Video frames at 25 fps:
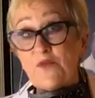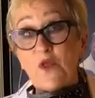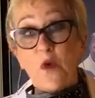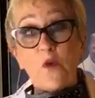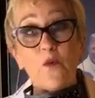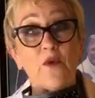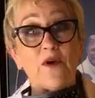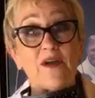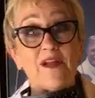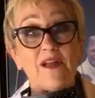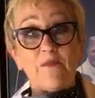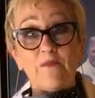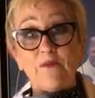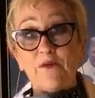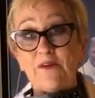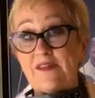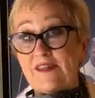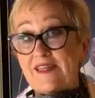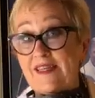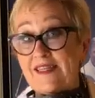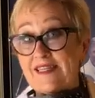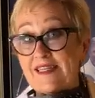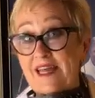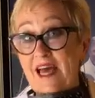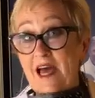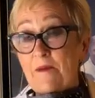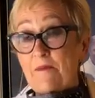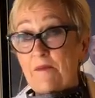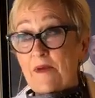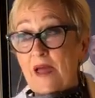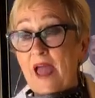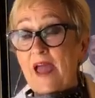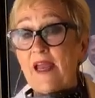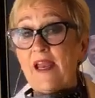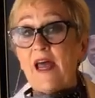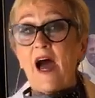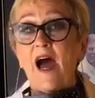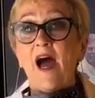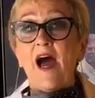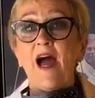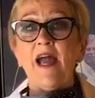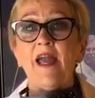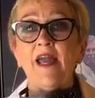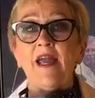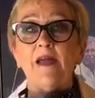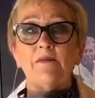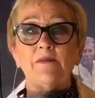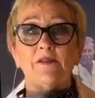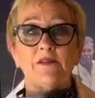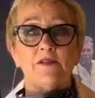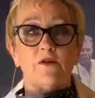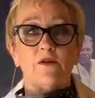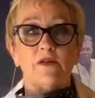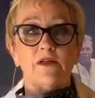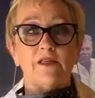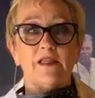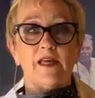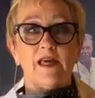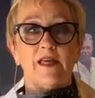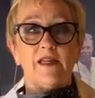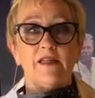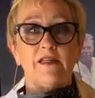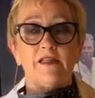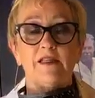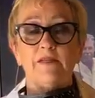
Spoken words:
We're going to put this up, and I am so excited